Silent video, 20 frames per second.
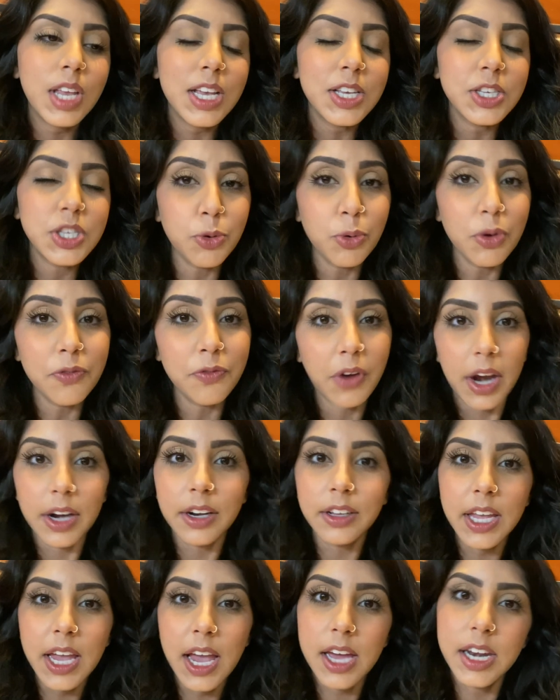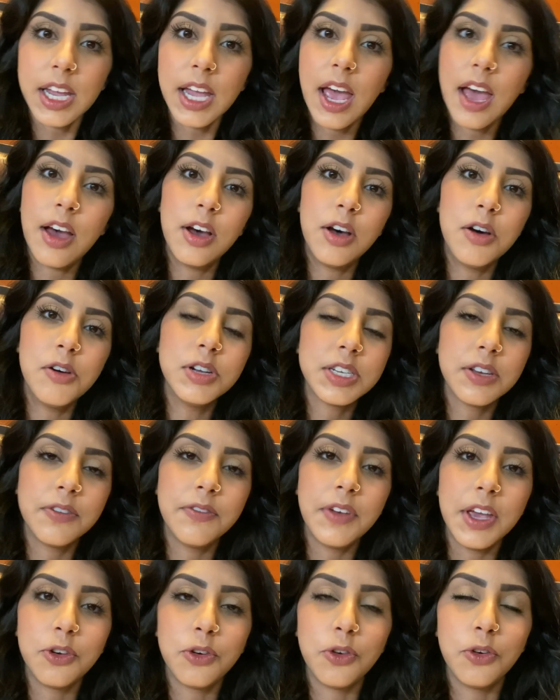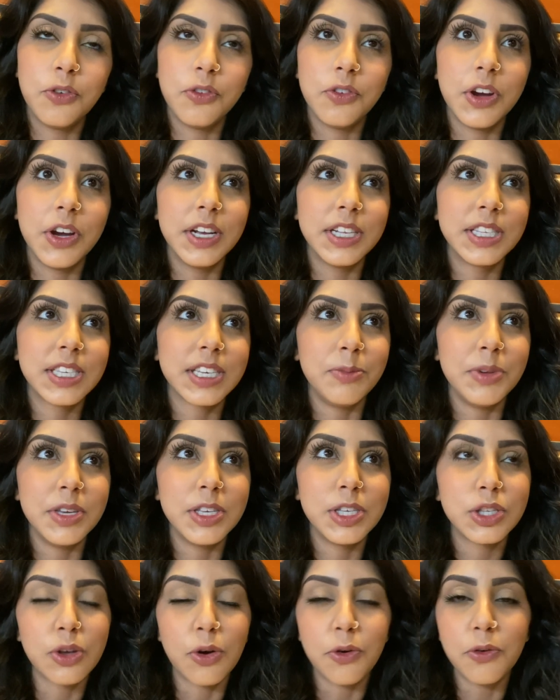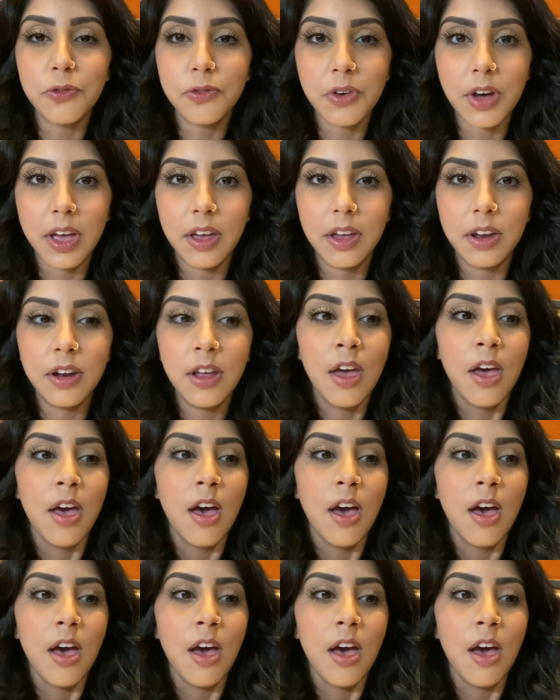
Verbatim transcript: So we're finally heading out to Vancouver. It's gonna be so fun.